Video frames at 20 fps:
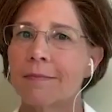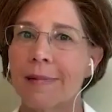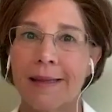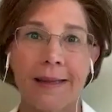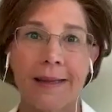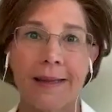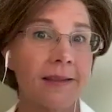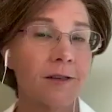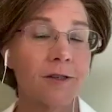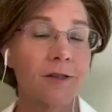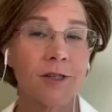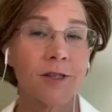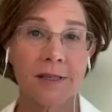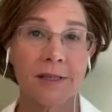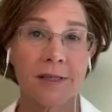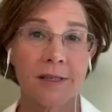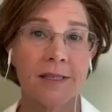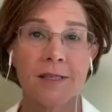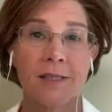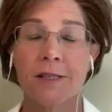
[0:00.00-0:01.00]
then
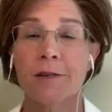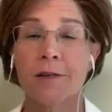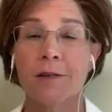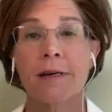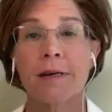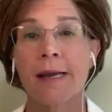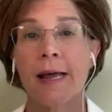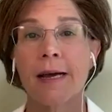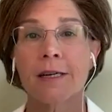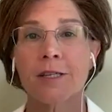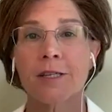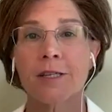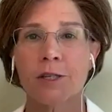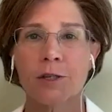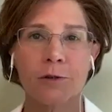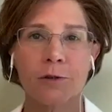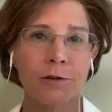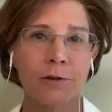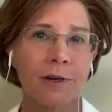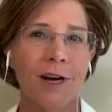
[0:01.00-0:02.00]
is there a
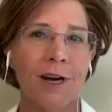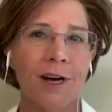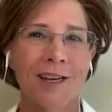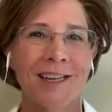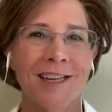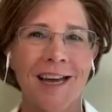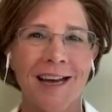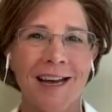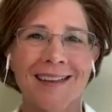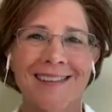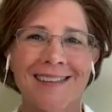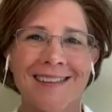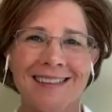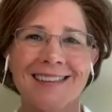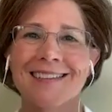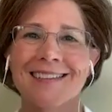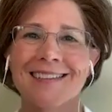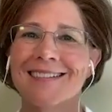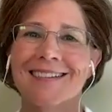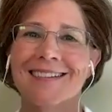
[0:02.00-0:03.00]
next or a not yet,
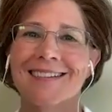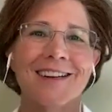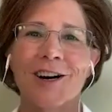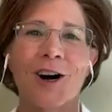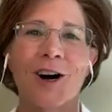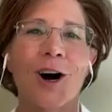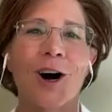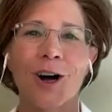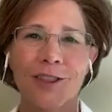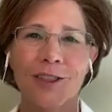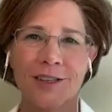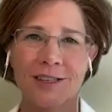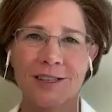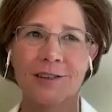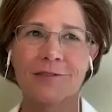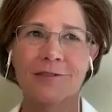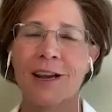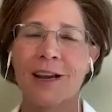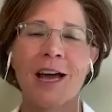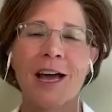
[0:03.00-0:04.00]
and all the
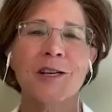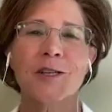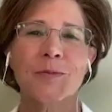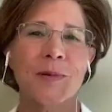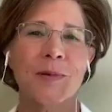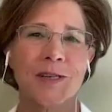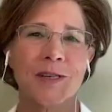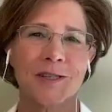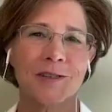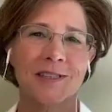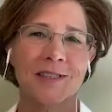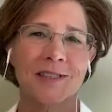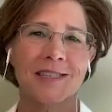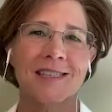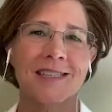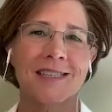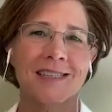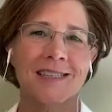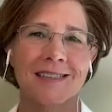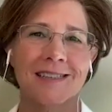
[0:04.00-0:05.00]
different aspects of these
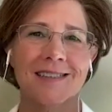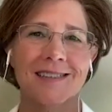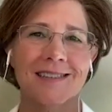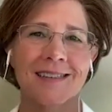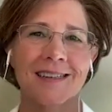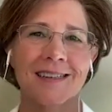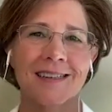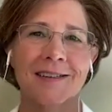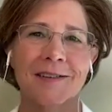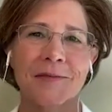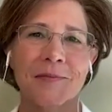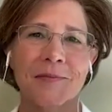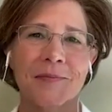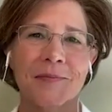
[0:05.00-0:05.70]
things. Yeah.